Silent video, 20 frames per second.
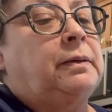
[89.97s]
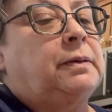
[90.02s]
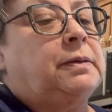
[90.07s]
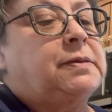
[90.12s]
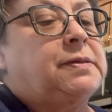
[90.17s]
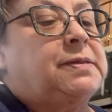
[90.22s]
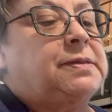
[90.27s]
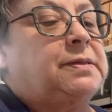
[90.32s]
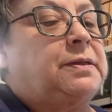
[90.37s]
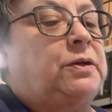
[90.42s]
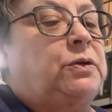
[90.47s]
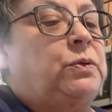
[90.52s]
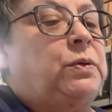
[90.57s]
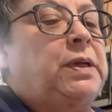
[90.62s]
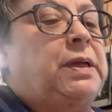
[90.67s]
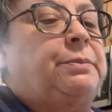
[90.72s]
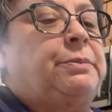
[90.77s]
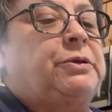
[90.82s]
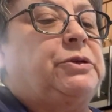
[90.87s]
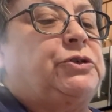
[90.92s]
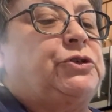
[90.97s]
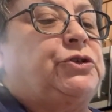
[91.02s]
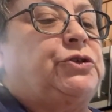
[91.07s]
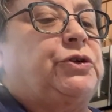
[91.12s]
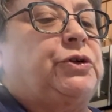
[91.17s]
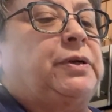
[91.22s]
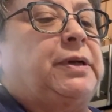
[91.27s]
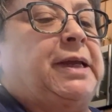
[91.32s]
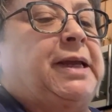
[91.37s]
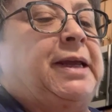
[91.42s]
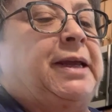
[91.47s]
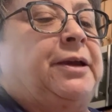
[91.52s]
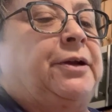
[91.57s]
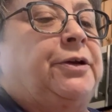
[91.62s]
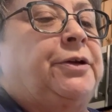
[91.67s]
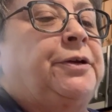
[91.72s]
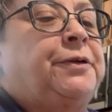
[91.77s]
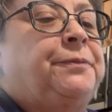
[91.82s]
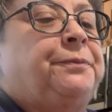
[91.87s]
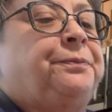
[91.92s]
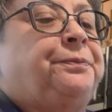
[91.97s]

Slowly but surely here.